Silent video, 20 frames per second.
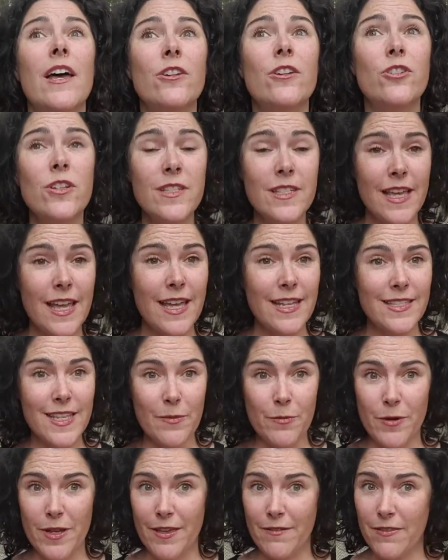Just a heads
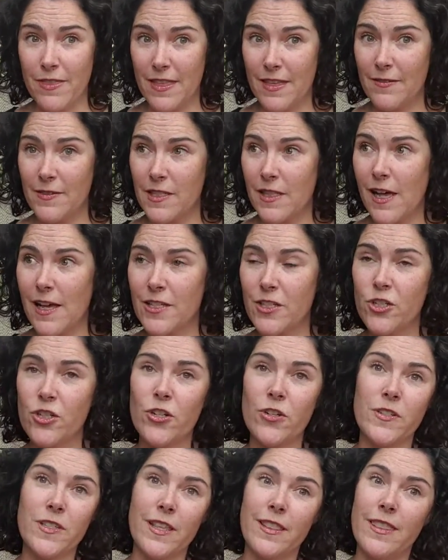up, we have Thieves
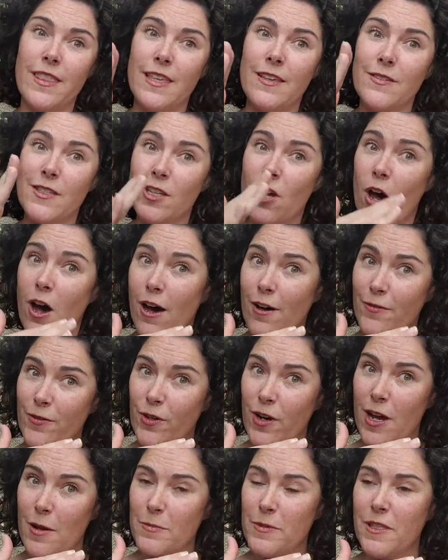Lozengers and Thieves Cough
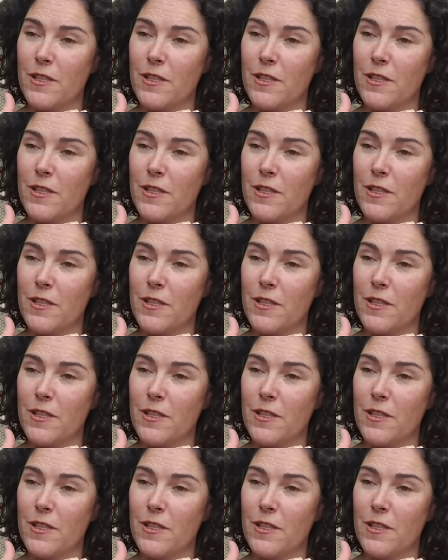Drops.